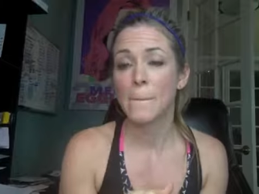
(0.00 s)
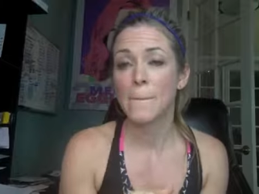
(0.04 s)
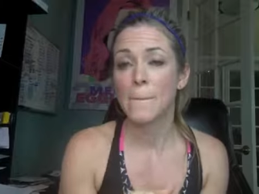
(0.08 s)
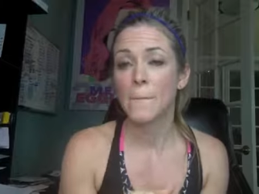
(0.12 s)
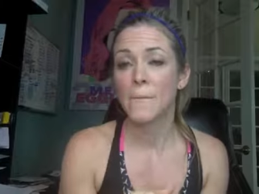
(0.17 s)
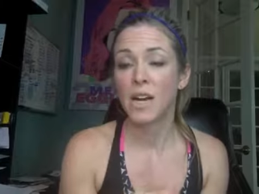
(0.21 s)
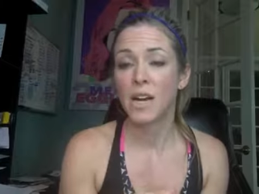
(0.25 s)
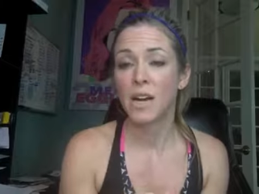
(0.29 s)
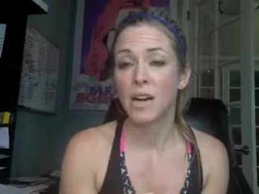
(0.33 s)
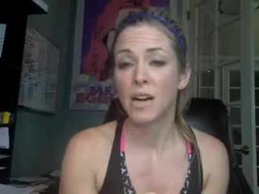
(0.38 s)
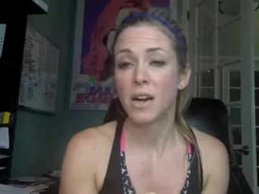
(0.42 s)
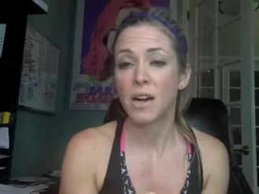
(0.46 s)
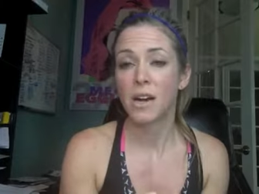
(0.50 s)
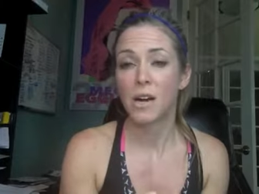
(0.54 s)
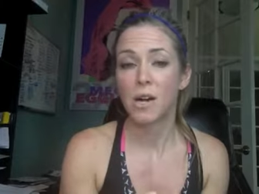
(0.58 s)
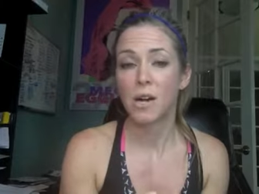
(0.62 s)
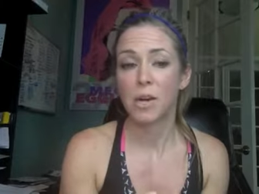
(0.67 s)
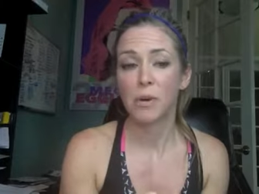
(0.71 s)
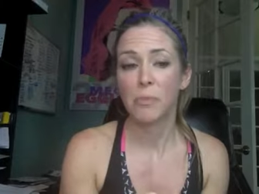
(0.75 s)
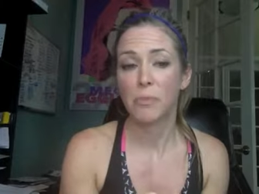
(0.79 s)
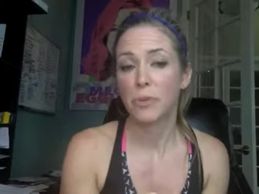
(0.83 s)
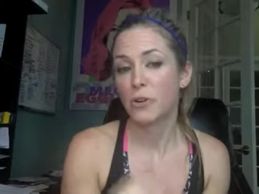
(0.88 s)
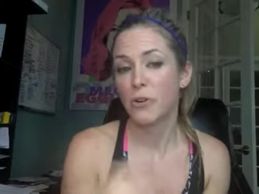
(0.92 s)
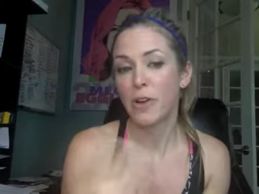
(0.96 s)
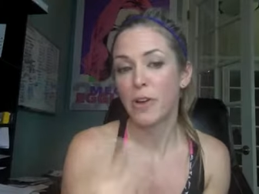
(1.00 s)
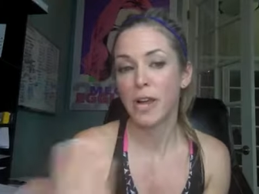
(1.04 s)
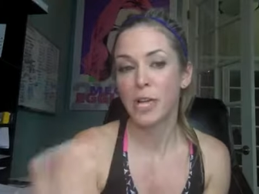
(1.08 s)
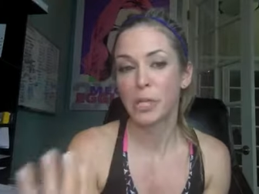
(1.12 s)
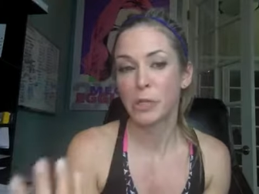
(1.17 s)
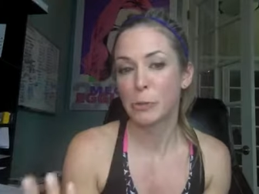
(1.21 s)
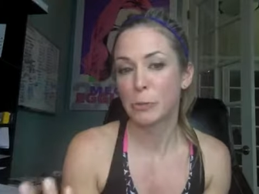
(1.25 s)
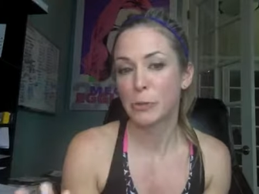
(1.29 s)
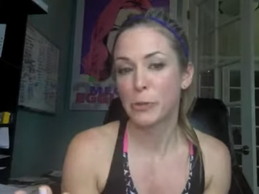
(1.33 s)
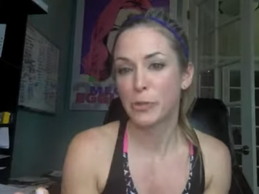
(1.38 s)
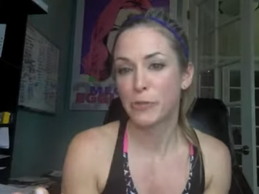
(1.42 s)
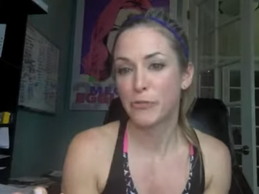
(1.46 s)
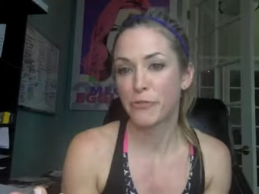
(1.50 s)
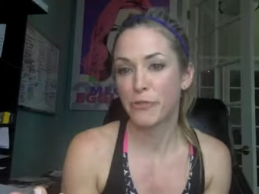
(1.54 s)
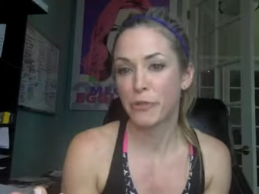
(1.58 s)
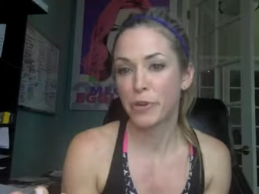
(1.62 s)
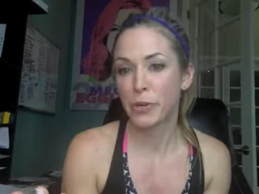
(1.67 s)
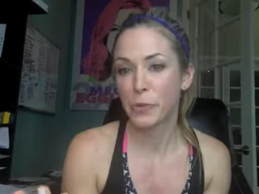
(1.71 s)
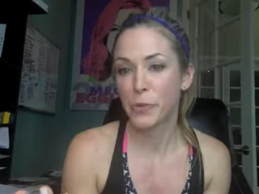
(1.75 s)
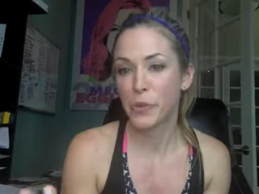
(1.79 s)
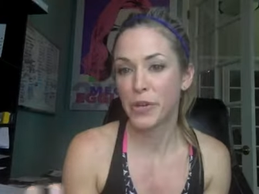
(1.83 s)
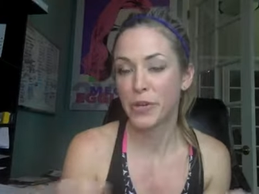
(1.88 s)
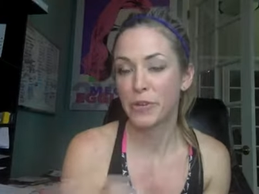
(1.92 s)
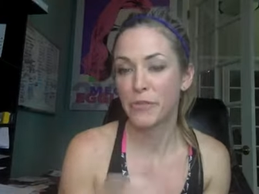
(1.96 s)
um, but your next group is the
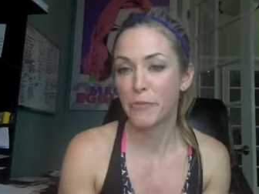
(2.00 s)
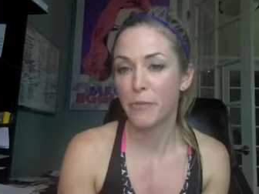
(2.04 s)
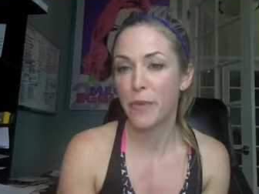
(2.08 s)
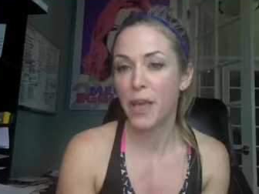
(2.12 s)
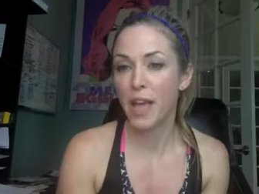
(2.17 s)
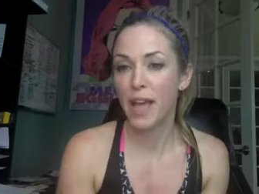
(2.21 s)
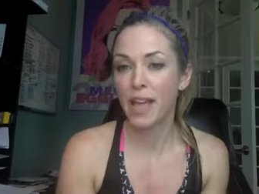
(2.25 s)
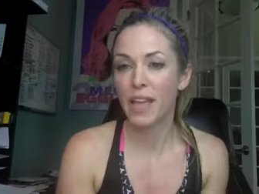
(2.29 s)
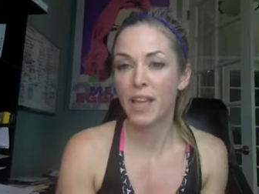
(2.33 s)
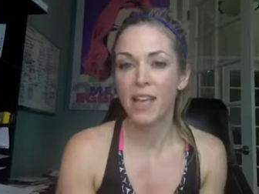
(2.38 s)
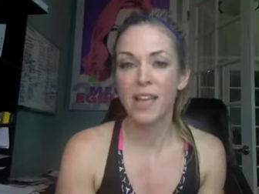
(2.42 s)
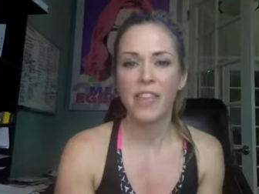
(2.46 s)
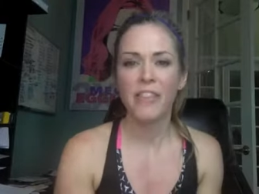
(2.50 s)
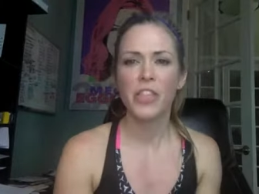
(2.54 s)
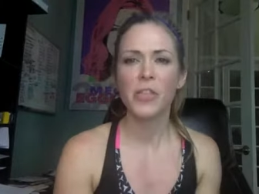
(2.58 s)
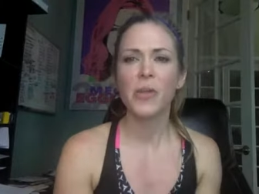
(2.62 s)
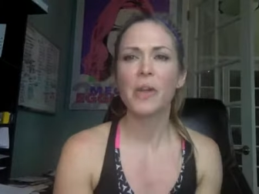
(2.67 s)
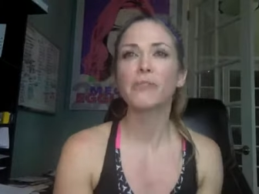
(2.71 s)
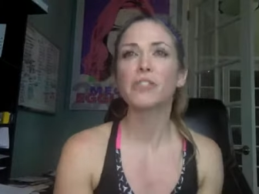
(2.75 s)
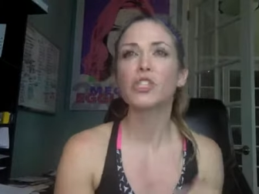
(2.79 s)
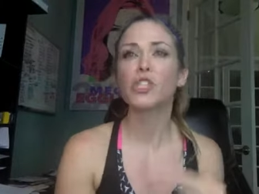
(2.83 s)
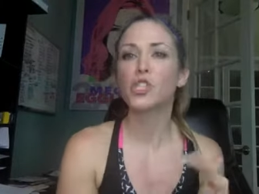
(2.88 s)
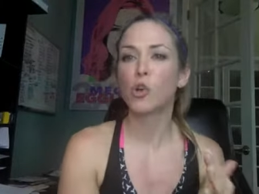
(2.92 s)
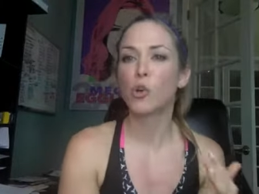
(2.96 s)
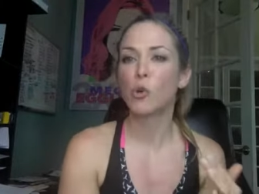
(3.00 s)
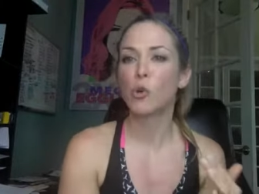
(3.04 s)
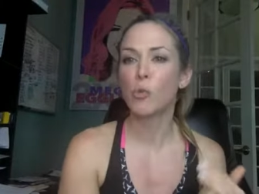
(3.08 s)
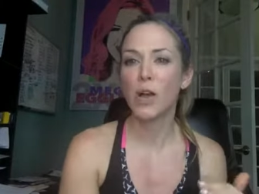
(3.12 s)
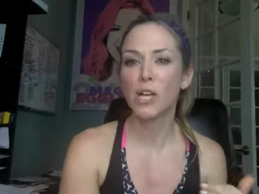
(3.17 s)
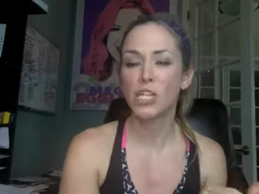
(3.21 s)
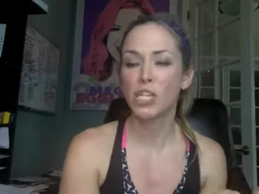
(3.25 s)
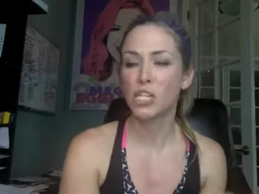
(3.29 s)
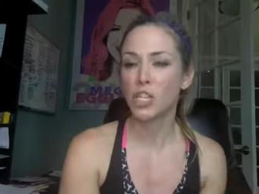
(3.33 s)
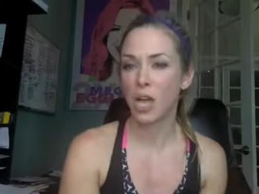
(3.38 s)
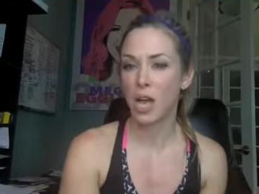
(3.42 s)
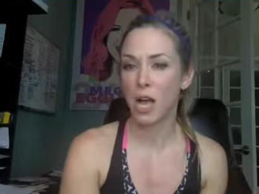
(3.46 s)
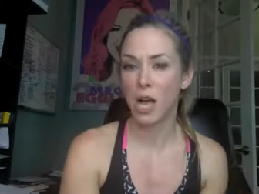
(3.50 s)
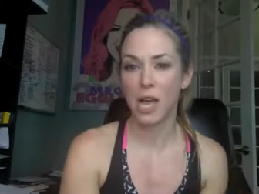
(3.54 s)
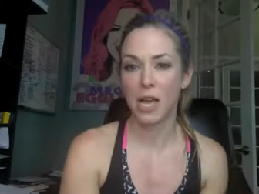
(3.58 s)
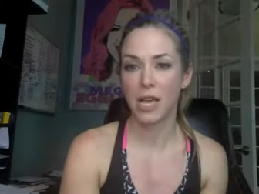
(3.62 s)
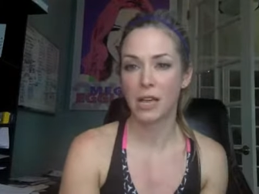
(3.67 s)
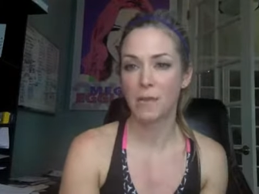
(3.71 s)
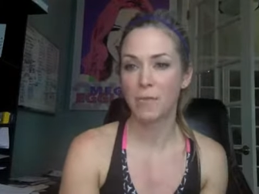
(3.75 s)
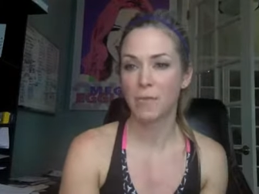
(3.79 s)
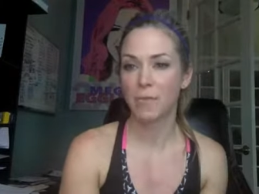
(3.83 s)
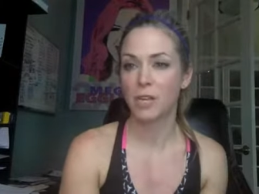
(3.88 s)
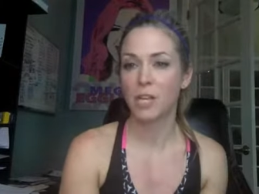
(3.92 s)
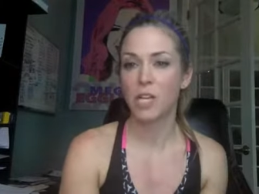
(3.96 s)
first week of May. You have so much
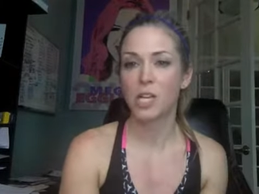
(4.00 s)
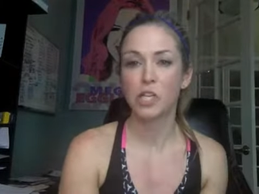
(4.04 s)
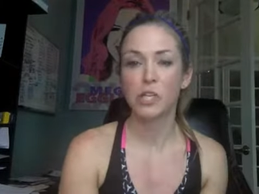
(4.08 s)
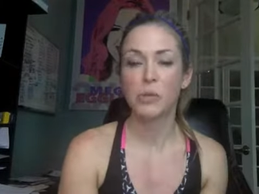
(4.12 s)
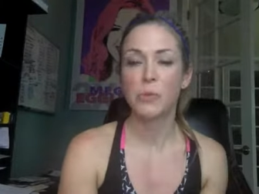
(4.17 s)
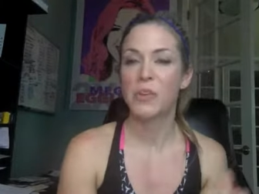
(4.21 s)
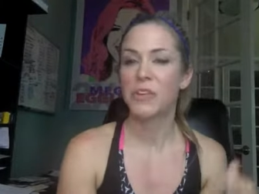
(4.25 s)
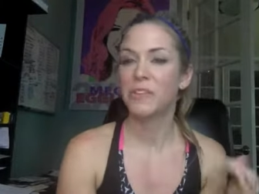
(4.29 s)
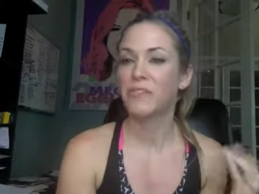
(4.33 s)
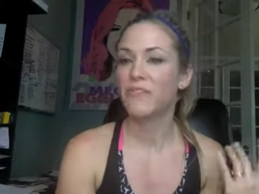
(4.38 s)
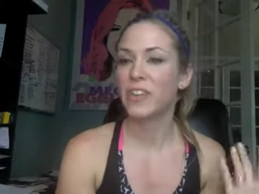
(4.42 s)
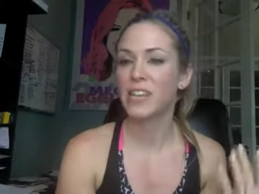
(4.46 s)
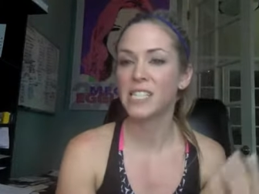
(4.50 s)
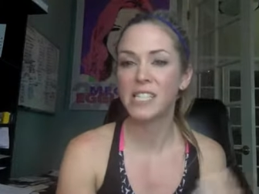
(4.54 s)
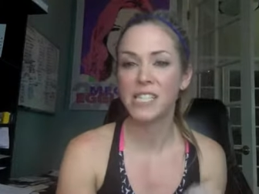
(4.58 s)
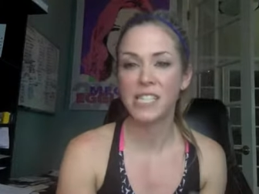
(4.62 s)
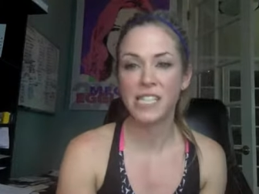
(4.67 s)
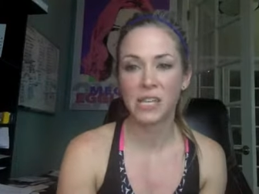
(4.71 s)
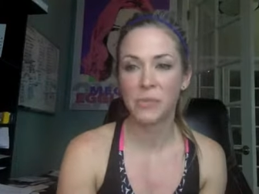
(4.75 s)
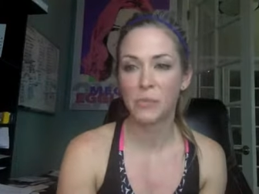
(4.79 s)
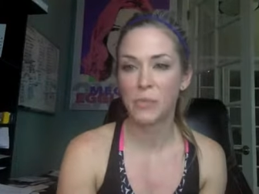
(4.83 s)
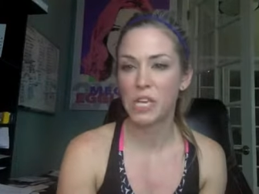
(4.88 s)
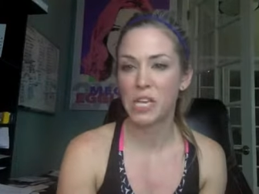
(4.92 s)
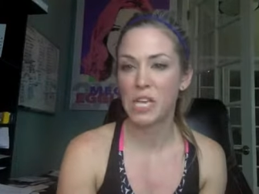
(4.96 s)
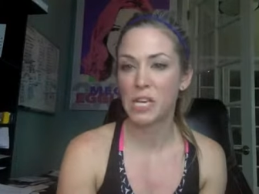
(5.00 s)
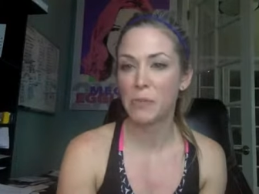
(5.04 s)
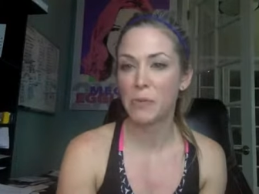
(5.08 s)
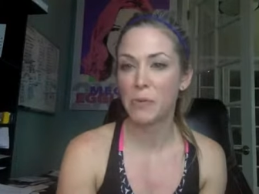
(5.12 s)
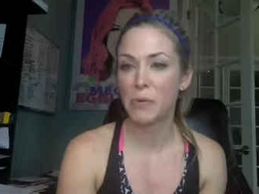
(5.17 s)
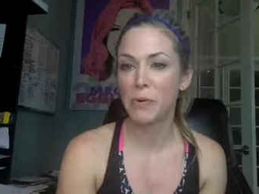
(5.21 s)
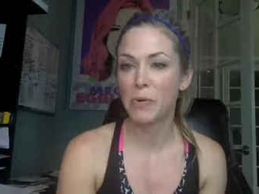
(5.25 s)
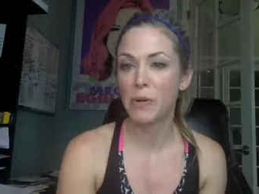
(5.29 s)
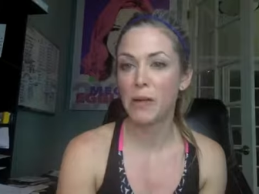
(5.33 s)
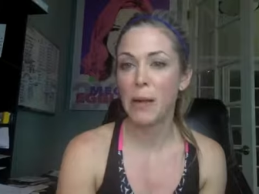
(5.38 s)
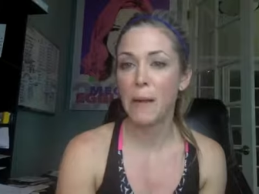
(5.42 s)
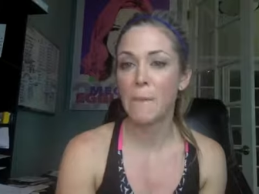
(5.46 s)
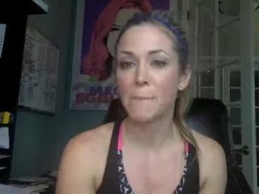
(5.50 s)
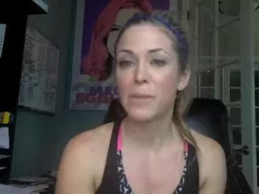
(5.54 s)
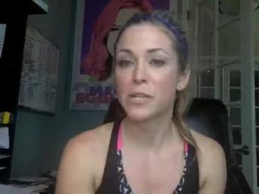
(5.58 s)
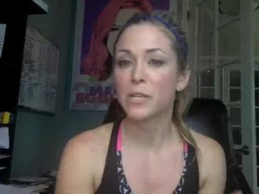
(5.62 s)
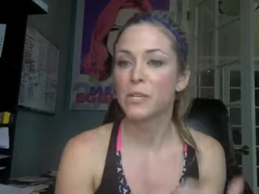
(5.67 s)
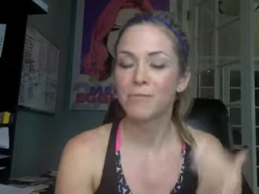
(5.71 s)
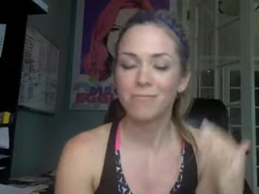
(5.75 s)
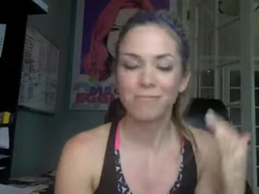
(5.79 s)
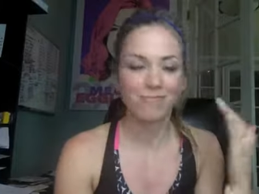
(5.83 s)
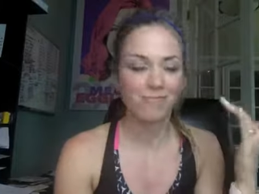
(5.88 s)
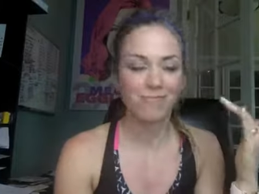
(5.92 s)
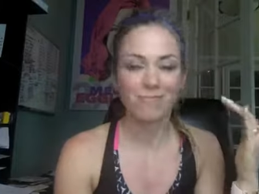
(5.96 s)
time to be investing in people,
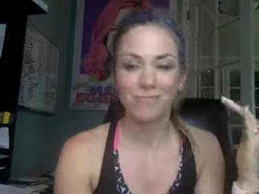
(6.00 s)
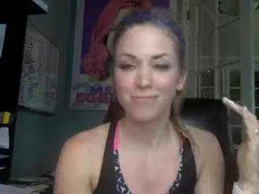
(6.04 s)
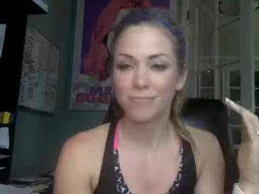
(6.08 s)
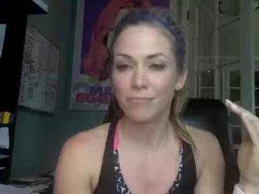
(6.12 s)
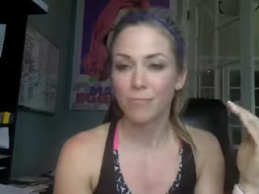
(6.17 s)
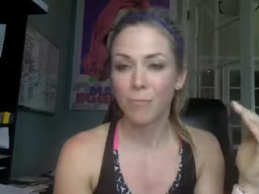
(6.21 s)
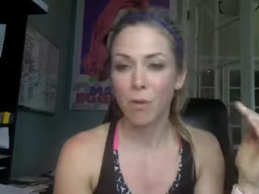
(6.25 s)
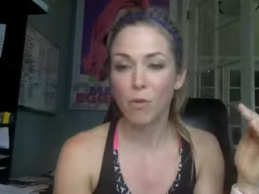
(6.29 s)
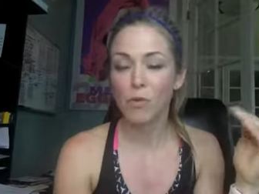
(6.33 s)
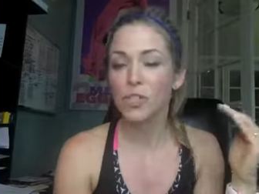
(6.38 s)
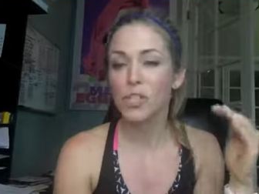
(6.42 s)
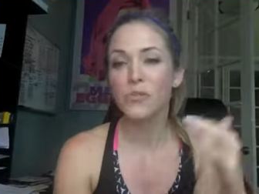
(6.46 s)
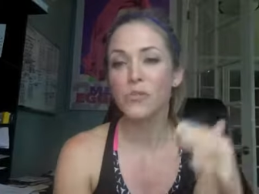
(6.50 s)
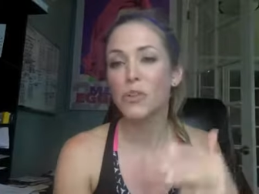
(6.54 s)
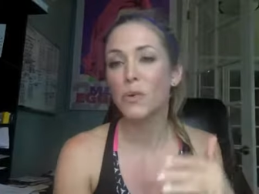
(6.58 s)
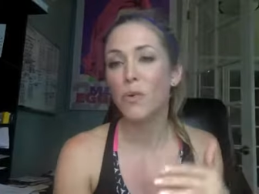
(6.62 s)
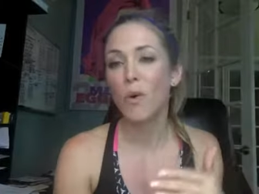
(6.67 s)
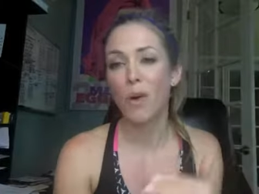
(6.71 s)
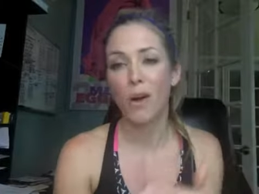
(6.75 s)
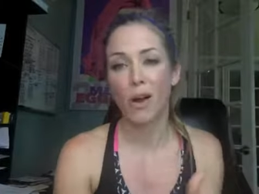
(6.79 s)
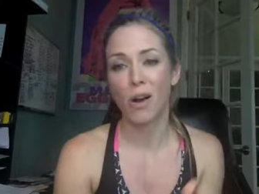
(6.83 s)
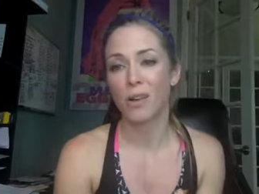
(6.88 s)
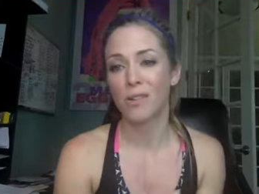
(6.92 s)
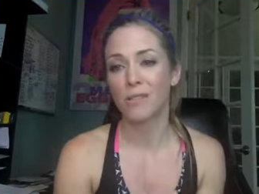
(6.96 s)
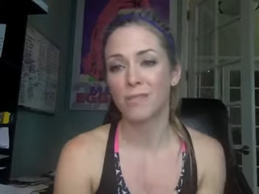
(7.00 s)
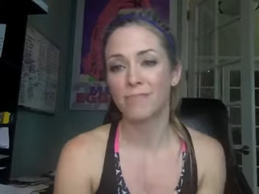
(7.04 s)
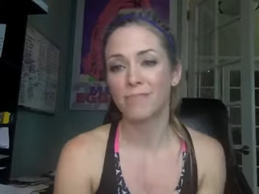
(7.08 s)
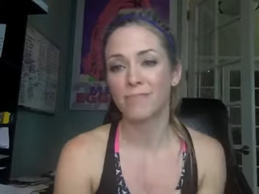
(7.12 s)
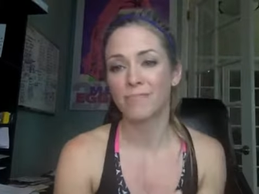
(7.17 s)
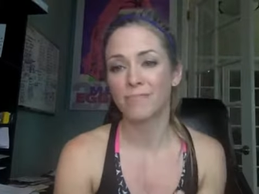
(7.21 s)
but most of you aren't.